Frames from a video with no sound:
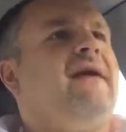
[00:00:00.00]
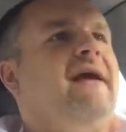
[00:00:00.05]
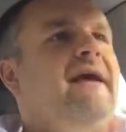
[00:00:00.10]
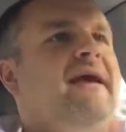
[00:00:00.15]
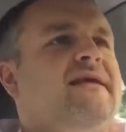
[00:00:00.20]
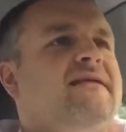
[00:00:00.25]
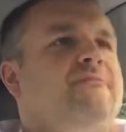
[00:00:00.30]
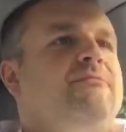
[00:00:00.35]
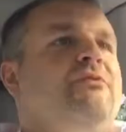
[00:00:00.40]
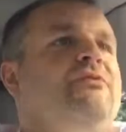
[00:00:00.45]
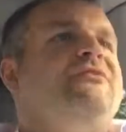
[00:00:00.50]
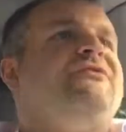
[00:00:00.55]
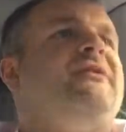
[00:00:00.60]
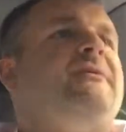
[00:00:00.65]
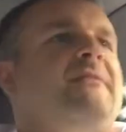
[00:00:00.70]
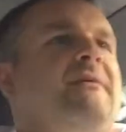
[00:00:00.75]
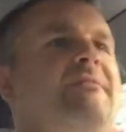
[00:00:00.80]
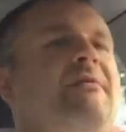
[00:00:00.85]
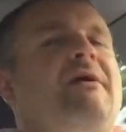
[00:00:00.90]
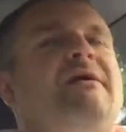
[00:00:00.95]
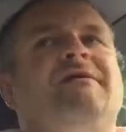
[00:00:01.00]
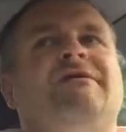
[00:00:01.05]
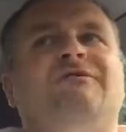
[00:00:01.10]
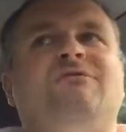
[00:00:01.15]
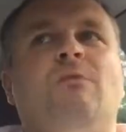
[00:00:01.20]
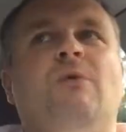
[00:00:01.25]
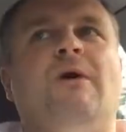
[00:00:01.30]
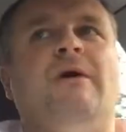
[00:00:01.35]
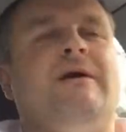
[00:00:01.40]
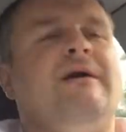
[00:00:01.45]
I hate to pull something apart that's
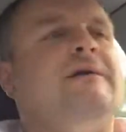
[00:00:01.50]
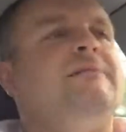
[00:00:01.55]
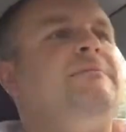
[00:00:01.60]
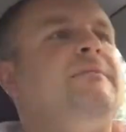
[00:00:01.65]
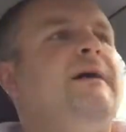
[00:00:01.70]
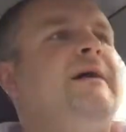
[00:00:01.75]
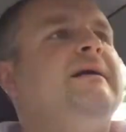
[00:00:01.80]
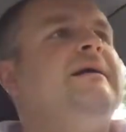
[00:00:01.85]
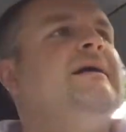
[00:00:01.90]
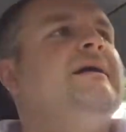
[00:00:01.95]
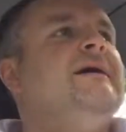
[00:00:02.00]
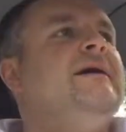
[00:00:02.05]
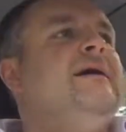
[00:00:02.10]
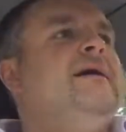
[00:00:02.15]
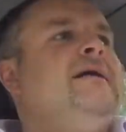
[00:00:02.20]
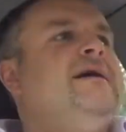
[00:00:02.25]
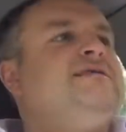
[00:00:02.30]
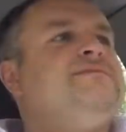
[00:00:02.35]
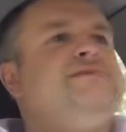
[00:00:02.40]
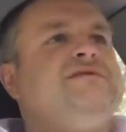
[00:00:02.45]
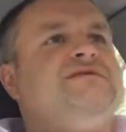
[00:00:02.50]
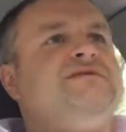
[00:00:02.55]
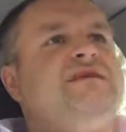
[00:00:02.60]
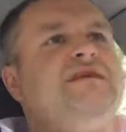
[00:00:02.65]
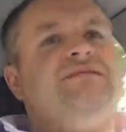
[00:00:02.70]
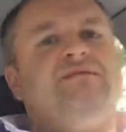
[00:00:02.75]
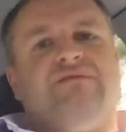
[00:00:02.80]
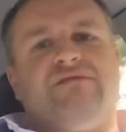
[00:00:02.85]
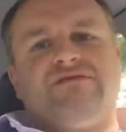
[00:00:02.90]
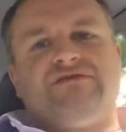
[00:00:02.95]
working, but that's been
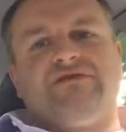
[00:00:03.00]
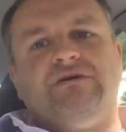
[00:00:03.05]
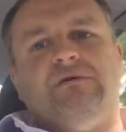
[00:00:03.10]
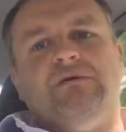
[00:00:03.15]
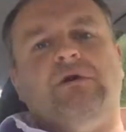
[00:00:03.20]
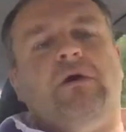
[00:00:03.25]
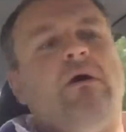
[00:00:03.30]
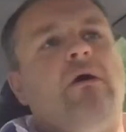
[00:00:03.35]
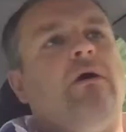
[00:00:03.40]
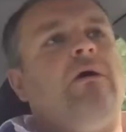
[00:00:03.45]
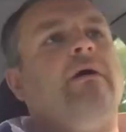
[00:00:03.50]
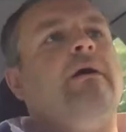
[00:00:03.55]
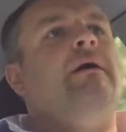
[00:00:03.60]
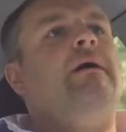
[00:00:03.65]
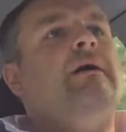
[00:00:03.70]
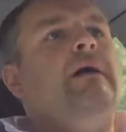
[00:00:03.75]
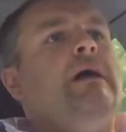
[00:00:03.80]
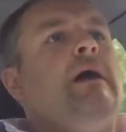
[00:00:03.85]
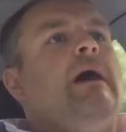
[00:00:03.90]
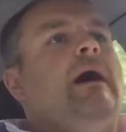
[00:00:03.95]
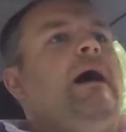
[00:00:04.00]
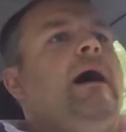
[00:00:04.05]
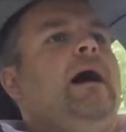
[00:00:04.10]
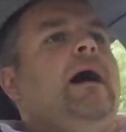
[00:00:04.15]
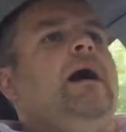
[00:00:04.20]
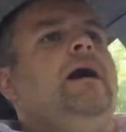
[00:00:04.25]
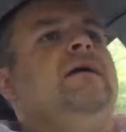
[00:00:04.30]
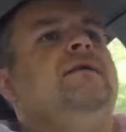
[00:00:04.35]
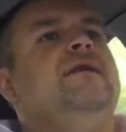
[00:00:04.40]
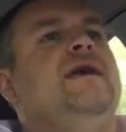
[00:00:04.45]
sitting for so long
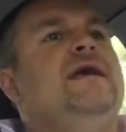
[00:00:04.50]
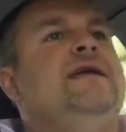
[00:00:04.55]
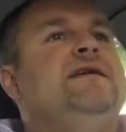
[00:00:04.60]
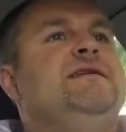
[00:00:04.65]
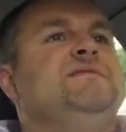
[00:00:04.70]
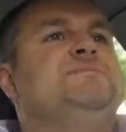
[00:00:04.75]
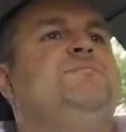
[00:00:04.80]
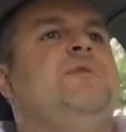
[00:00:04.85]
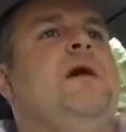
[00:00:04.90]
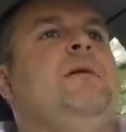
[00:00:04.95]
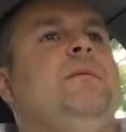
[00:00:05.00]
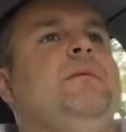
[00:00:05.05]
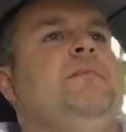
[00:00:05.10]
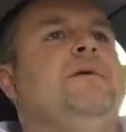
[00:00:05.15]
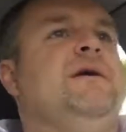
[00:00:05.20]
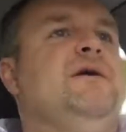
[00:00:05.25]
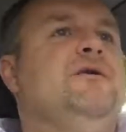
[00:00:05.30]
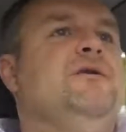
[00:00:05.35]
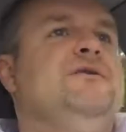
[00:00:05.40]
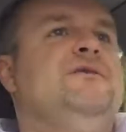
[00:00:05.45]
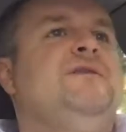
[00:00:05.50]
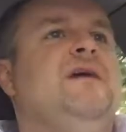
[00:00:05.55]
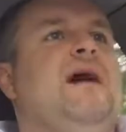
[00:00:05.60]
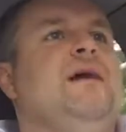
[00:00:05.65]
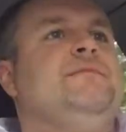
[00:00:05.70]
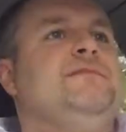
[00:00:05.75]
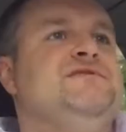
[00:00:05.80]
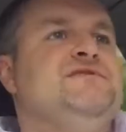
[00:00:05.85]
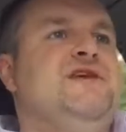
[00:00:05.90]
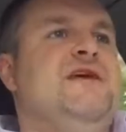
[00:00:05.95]
that it's probably a good
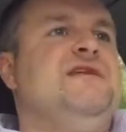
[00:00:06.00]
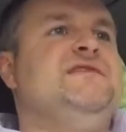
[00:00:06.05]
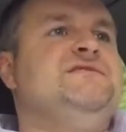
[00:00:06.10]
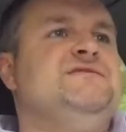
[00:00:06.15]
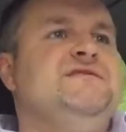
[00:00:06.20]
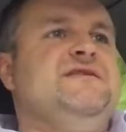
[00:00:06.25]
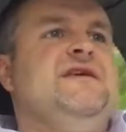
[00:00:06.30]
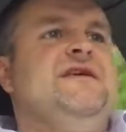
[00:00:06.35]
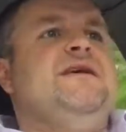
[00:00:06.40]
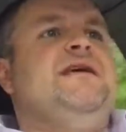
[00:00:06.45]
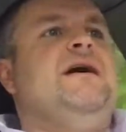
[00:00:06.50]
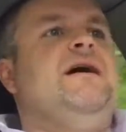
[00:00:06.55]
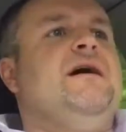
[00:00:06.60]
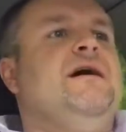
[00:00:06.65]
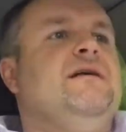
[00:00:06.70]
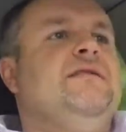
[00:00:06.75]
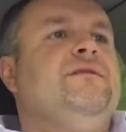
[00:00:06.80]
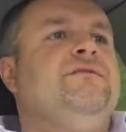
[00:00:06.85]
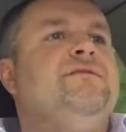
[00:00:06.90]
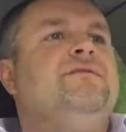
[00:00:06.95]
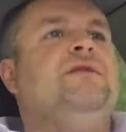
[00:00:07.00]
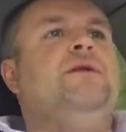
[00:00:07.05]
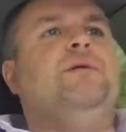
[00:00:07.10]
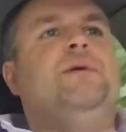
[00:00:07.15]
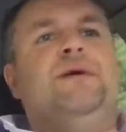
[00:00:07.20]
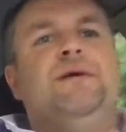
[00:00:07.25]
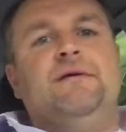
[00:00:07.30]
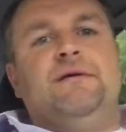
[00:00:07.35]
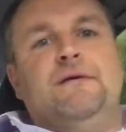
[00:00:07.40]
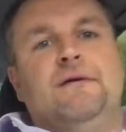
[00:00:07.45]
time to change the
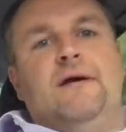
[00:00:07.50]
fluid